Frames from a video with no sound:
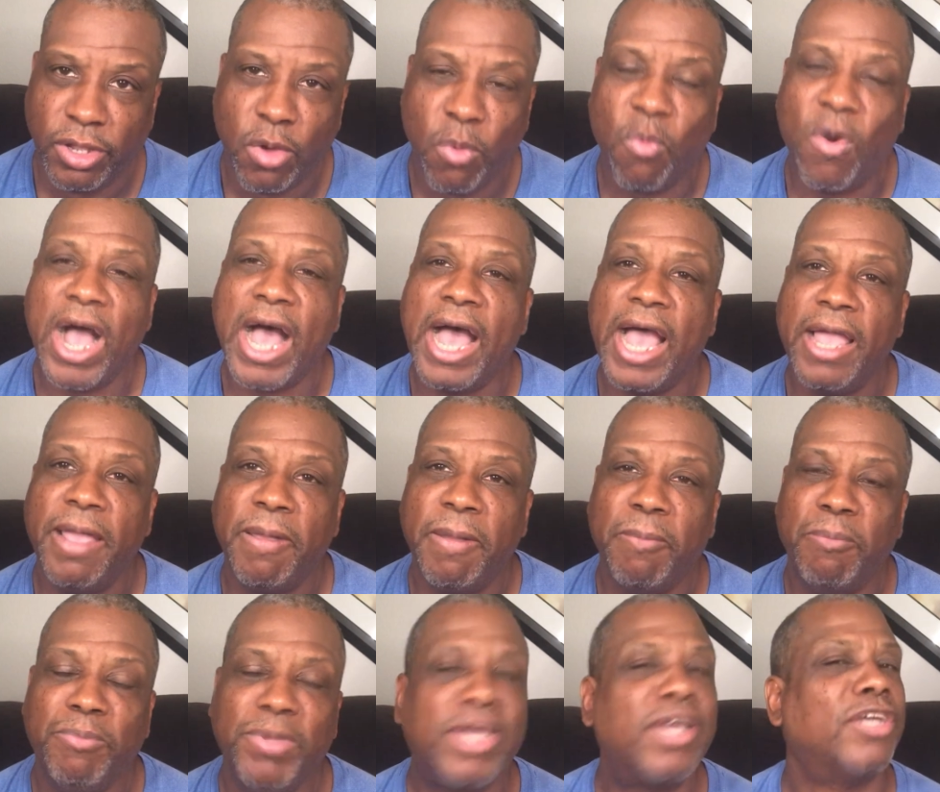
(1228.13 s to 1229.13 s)
Why?
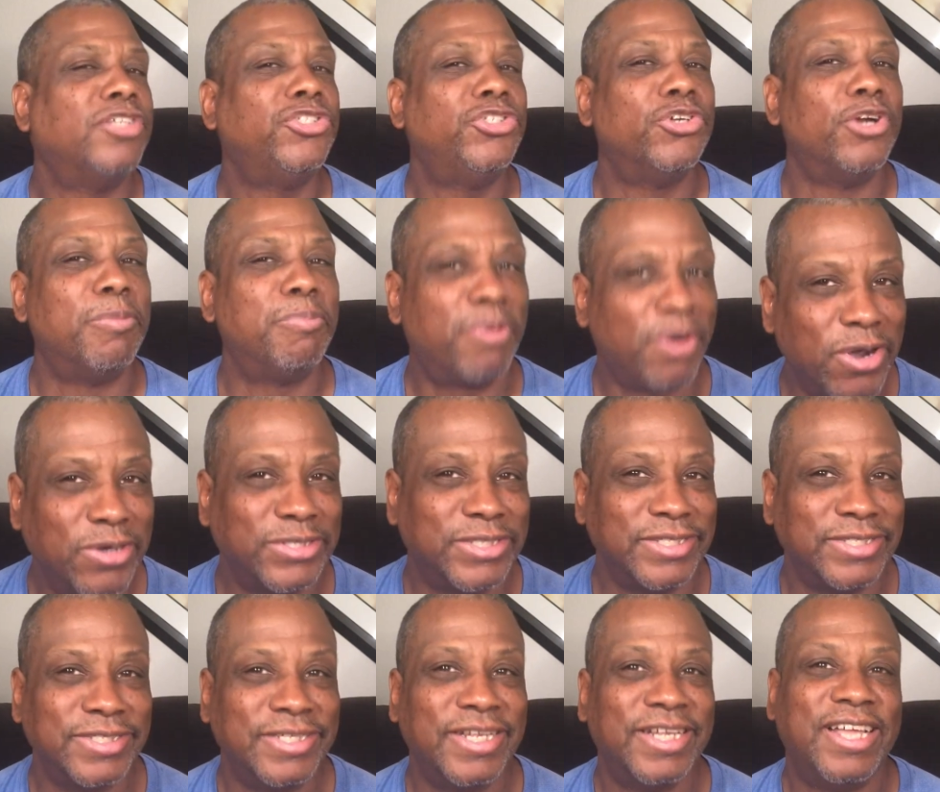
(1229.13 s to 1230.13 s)
Because you're a
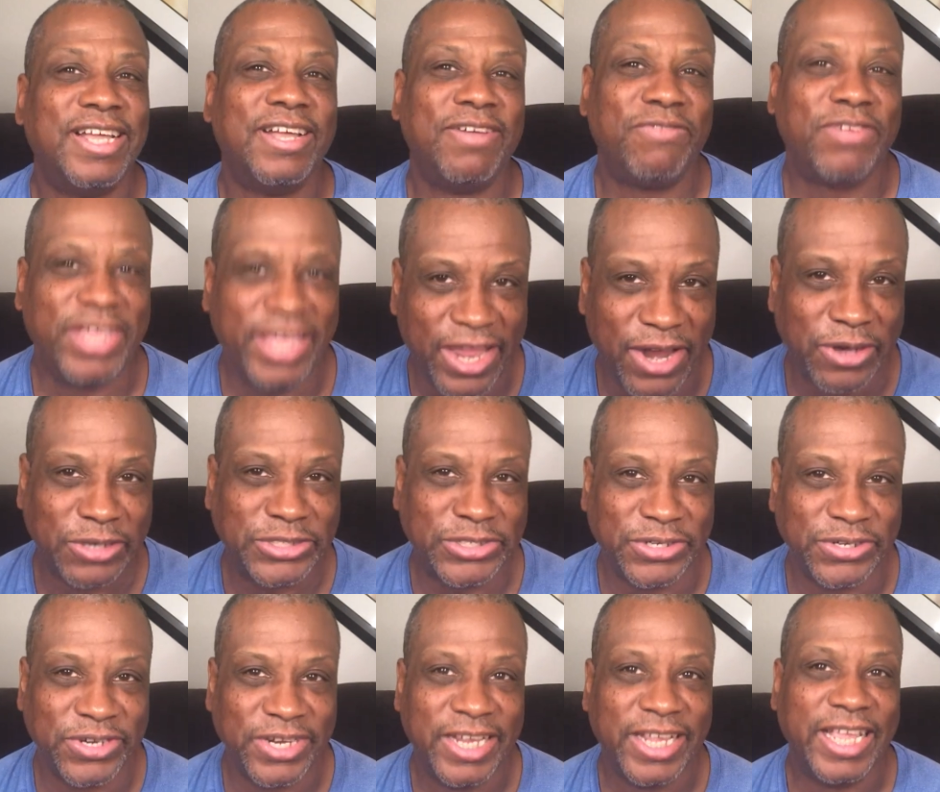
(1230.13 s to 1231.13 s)
person of
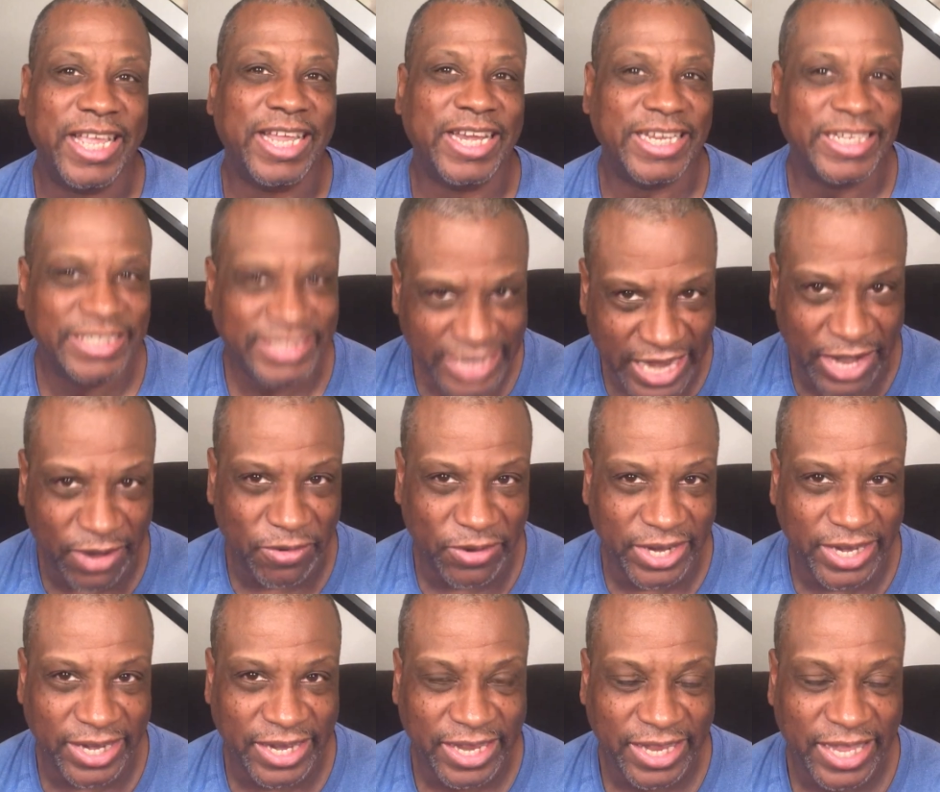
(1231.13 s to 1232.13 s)
character and
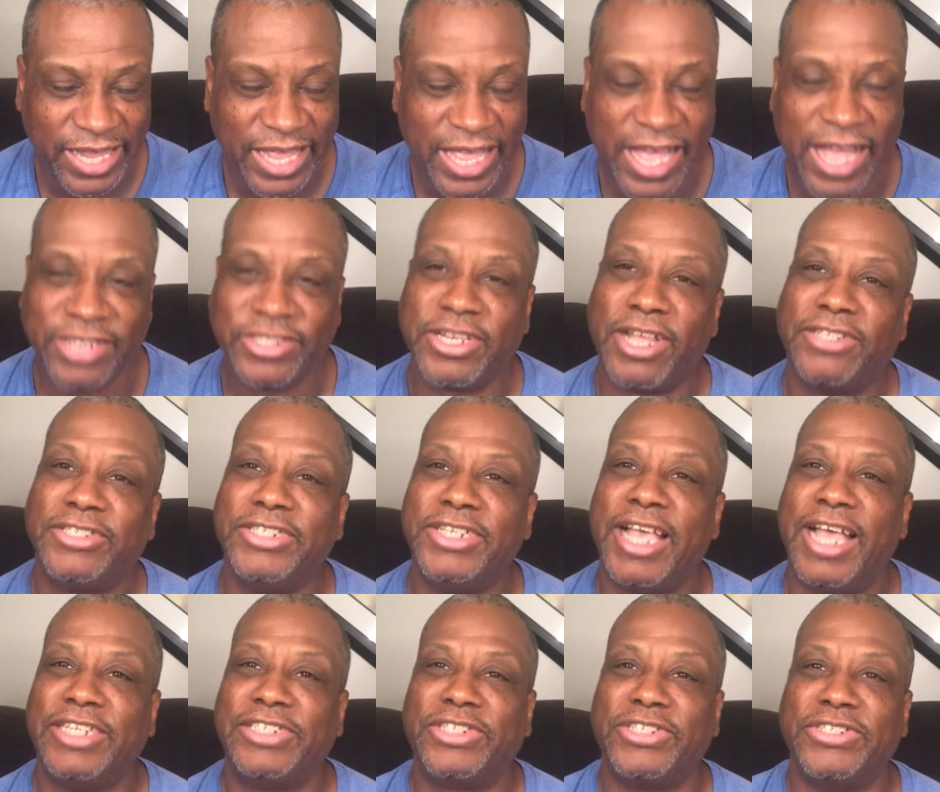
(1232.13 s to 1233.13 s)
integrity. I'll talk to you
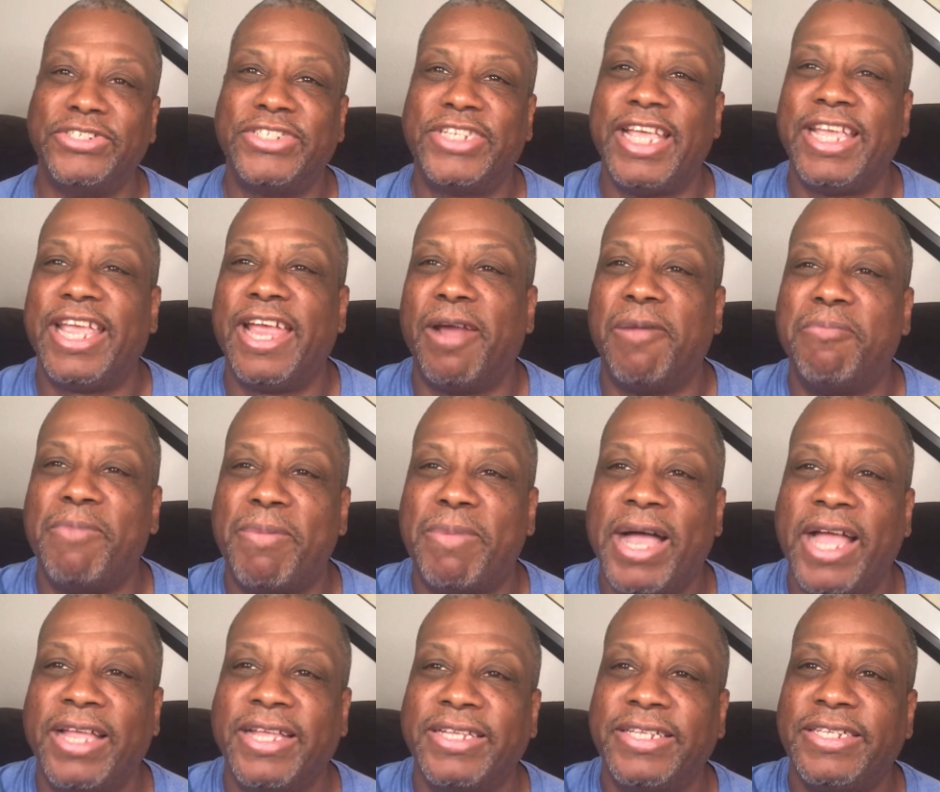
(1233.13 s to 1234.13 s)
guys soon. Take care.
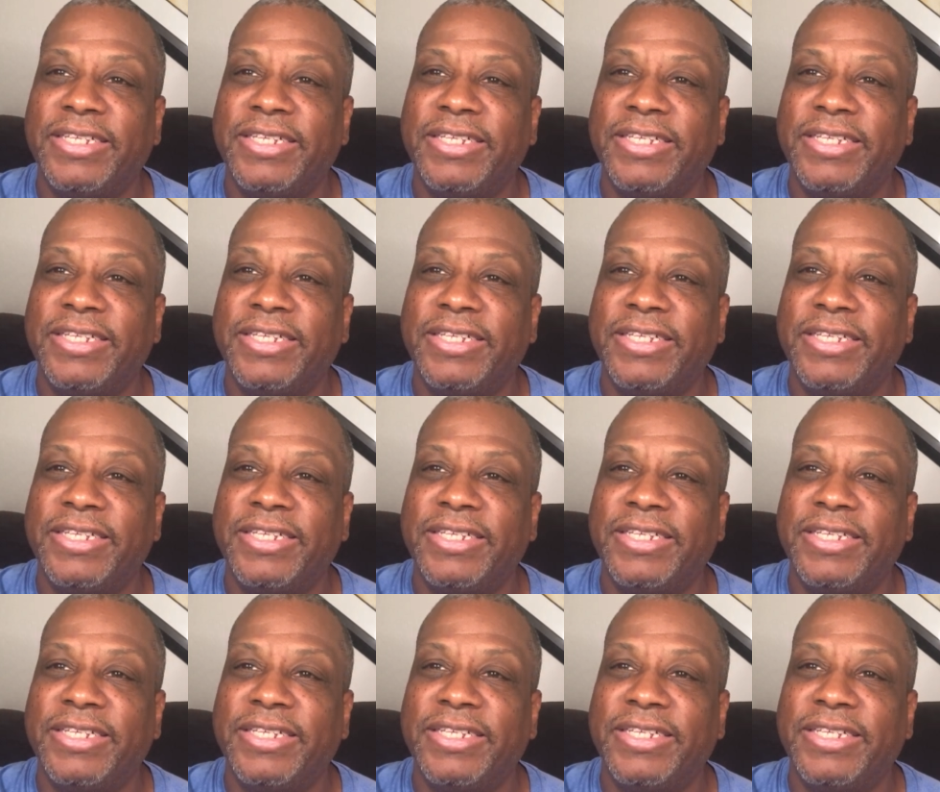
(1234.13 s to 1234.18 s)
Bye-bye.